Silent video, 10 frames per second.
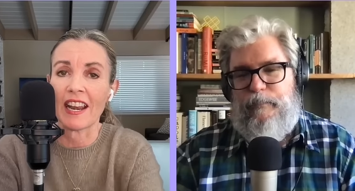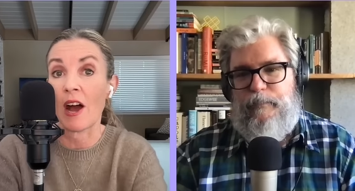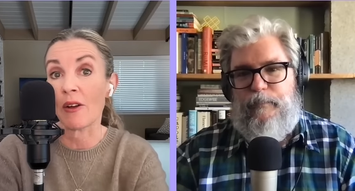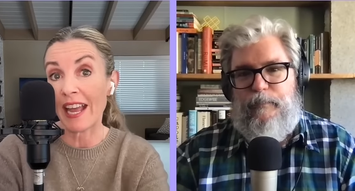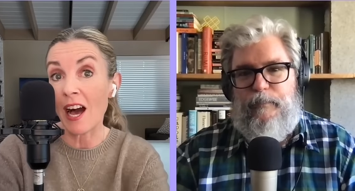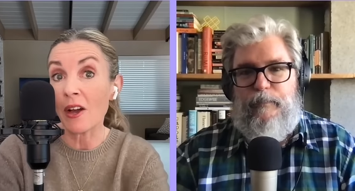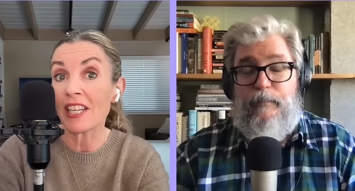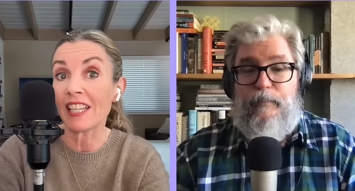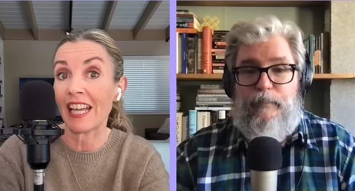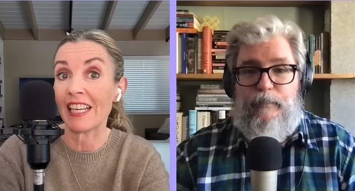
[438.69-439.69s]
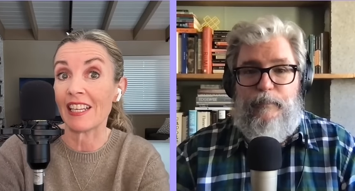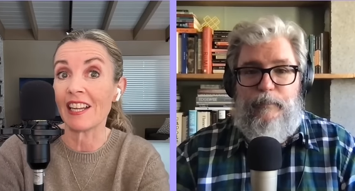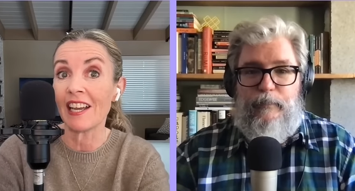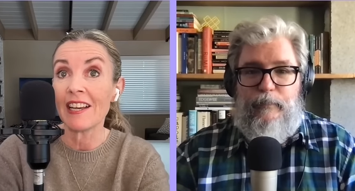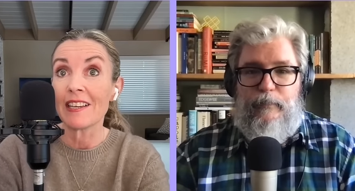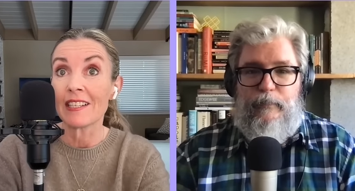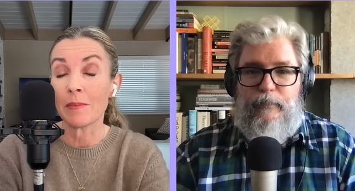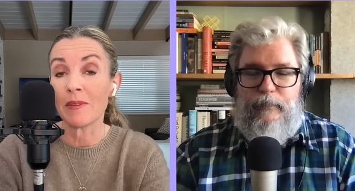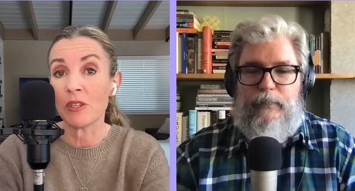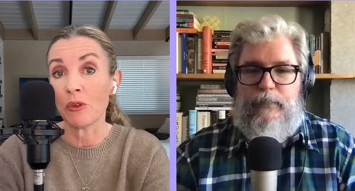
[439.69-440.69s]
Speaker 1: how calculated
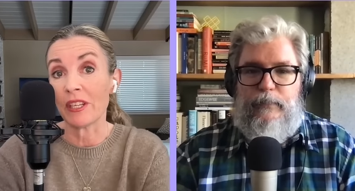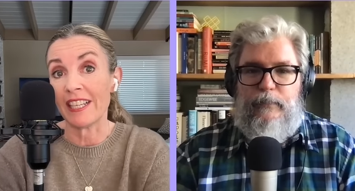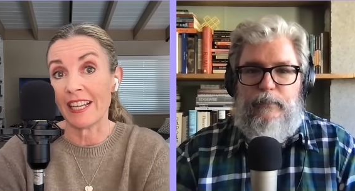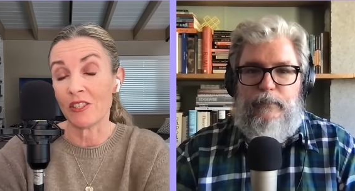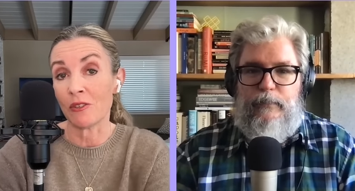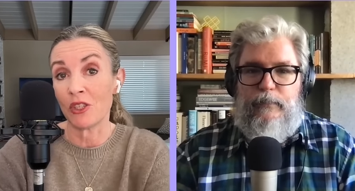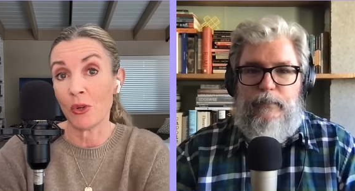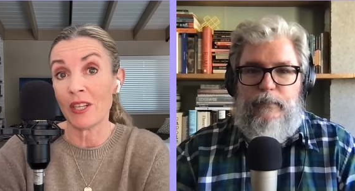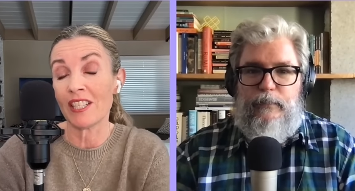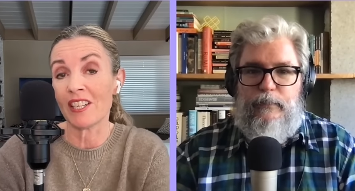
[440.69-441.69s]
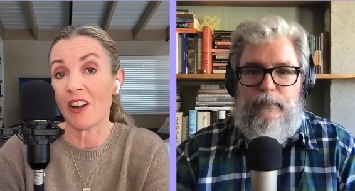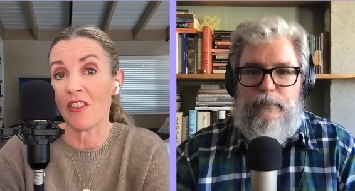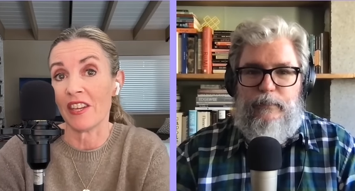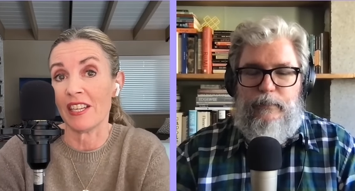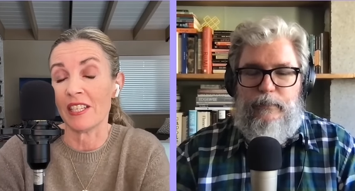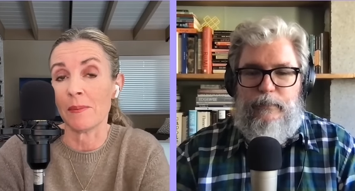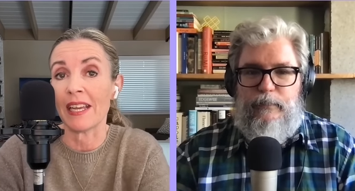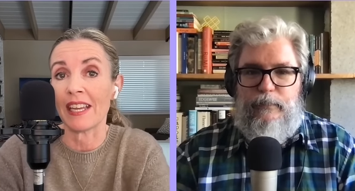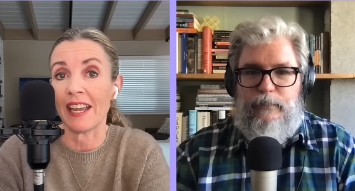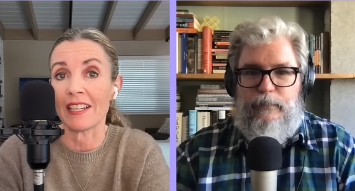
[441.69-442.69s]
some of these really dangerous choices are that he's
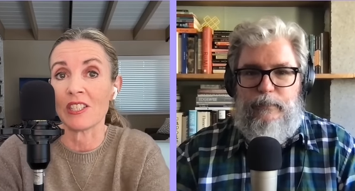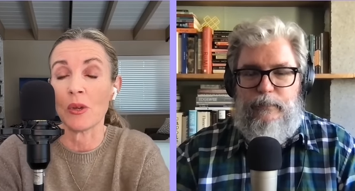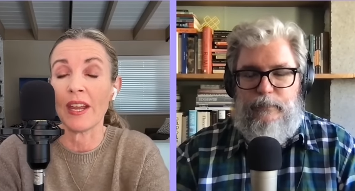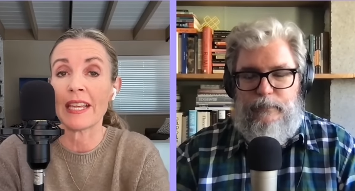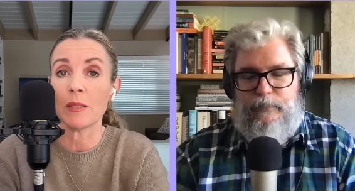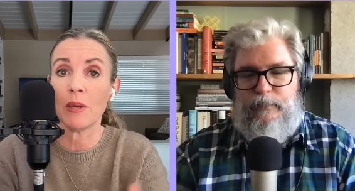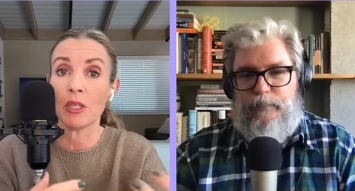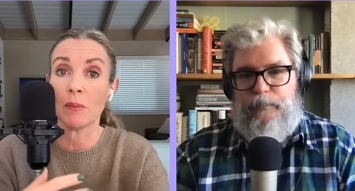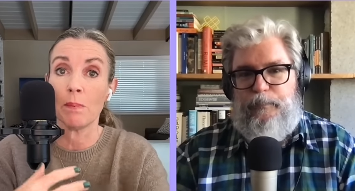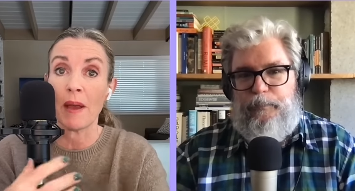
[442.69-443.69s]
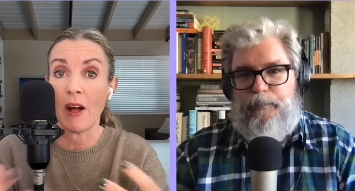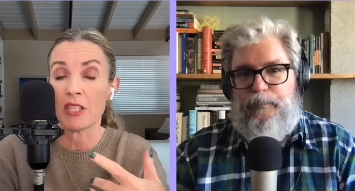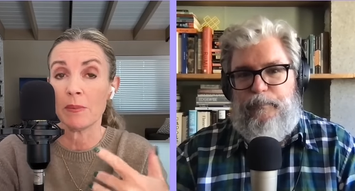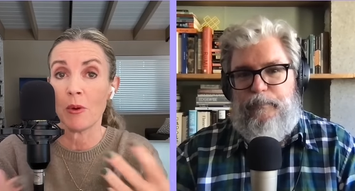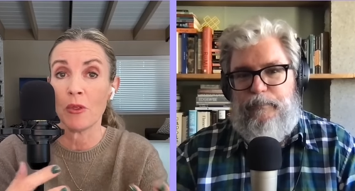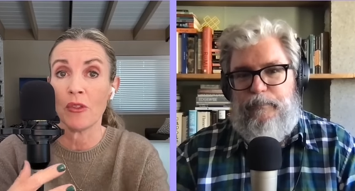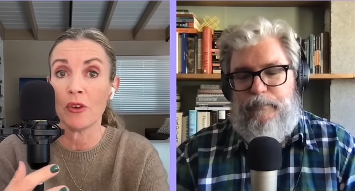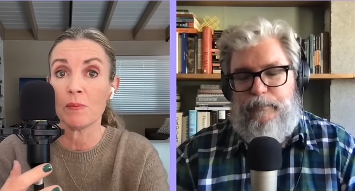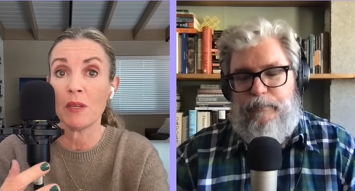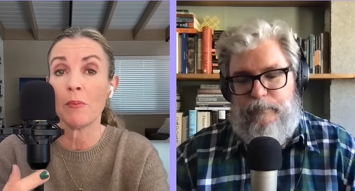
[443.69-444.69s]
making. And so he has to be able to balance both of
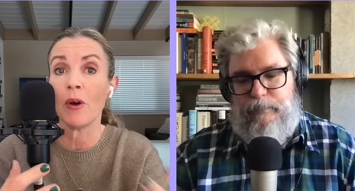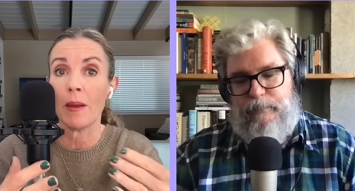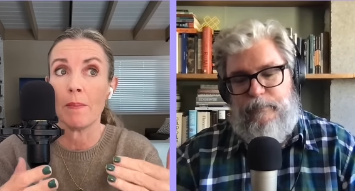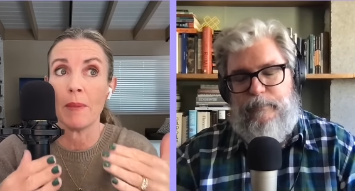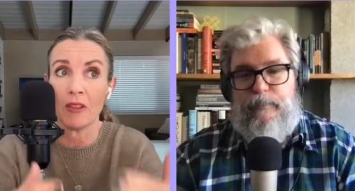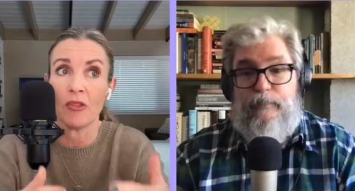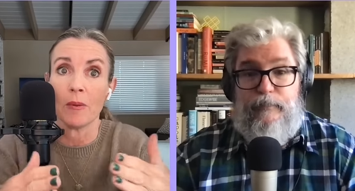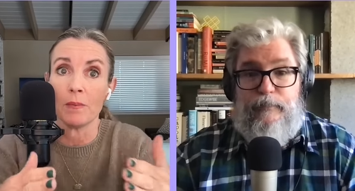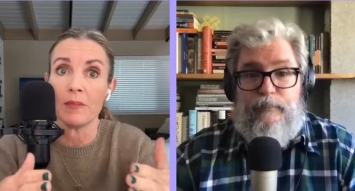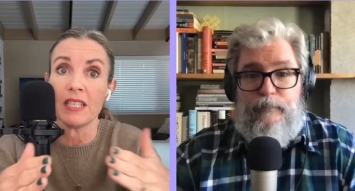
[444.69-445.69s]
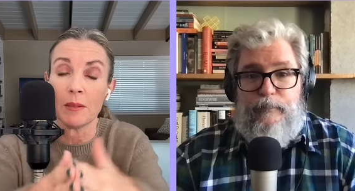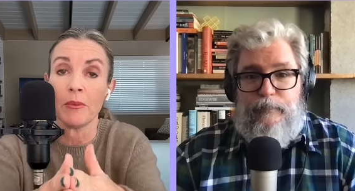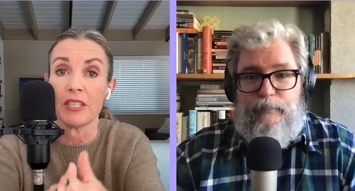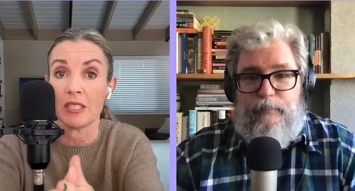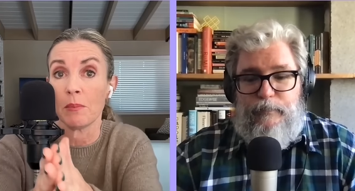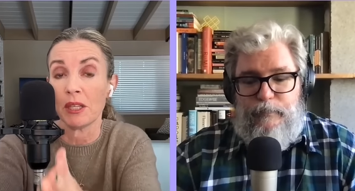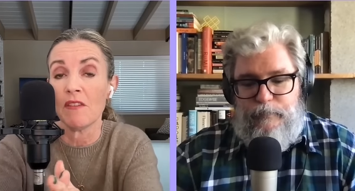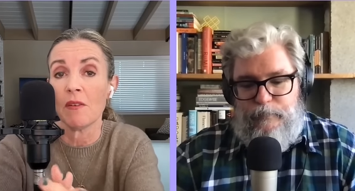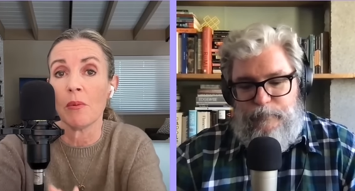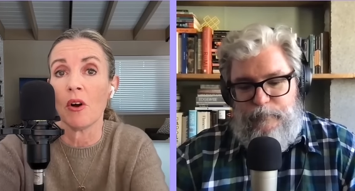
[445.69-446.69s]
those people and make them seamless and
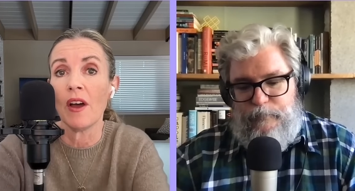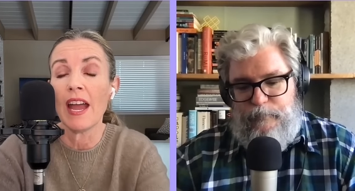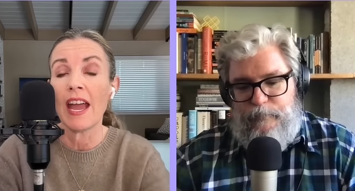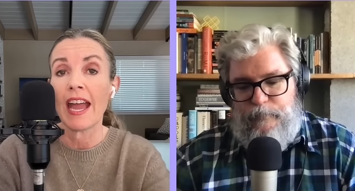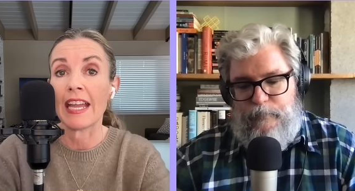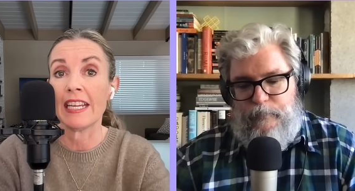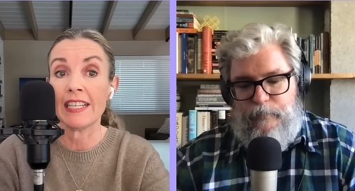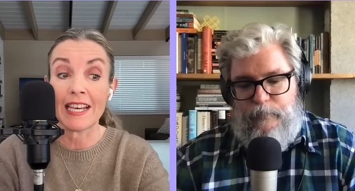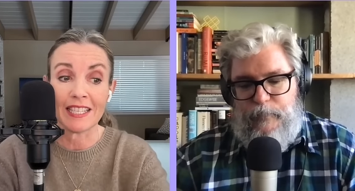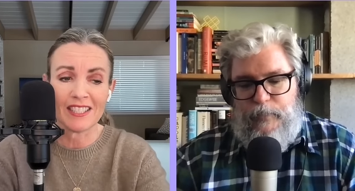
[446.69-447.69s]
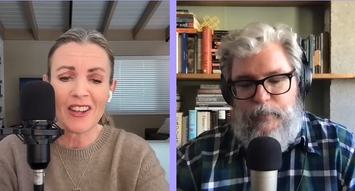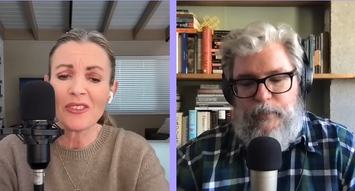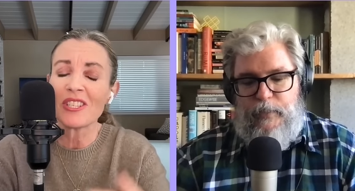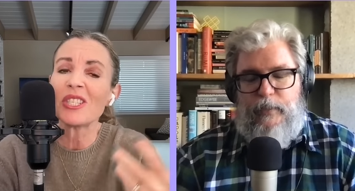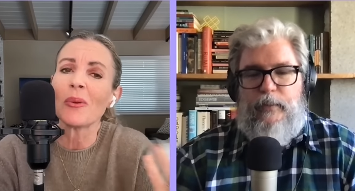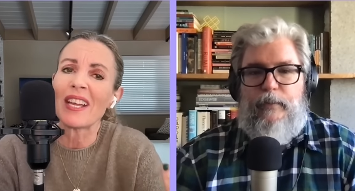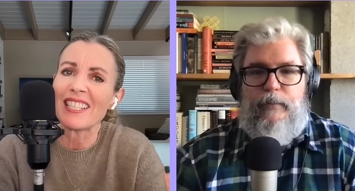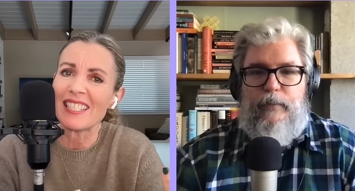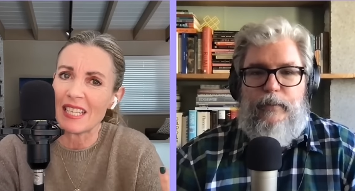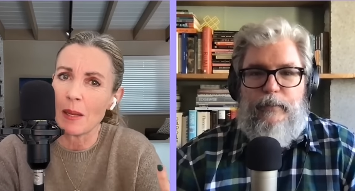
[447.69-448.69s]
believable. And he does. It's also just so nice
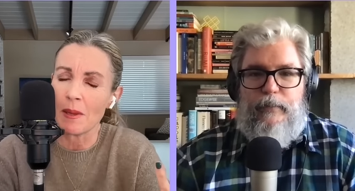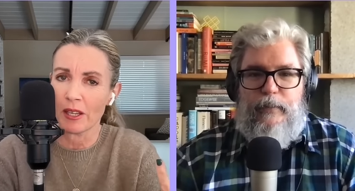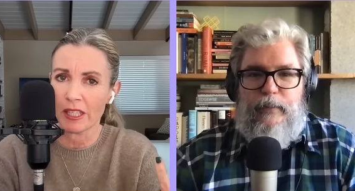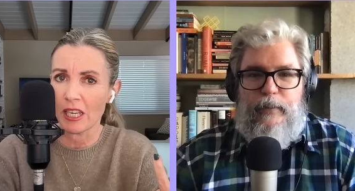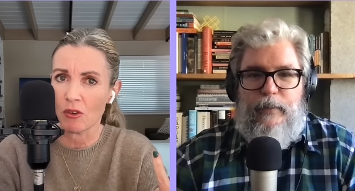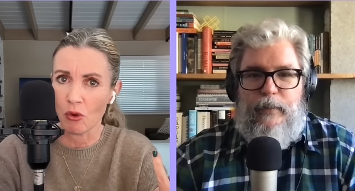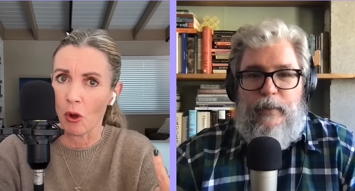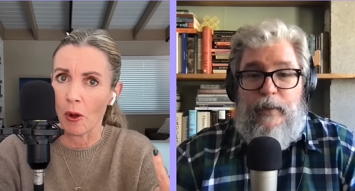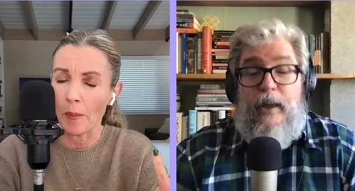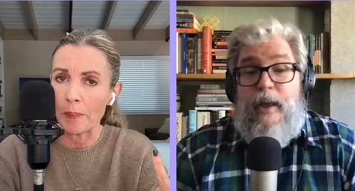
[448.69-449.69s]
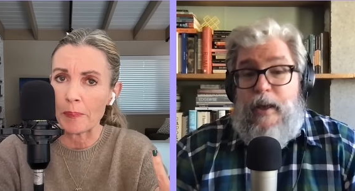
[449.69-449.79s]
to see him in a leading role.